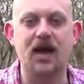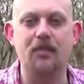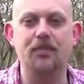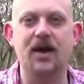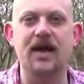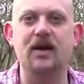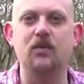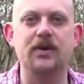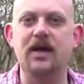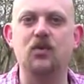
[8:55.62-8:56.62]
But
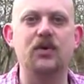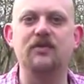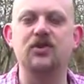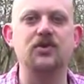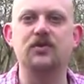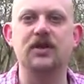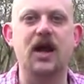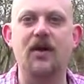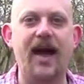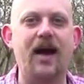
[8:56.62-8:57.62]
it will give you, you
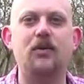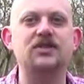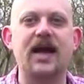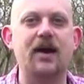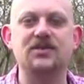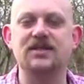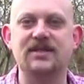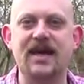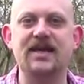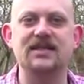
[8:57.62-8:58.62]
know, hours and hours and
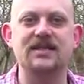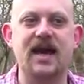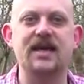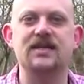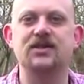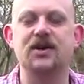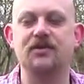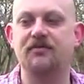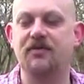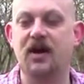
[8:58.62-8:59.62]
days
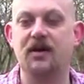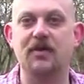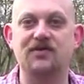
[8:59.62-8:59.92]
of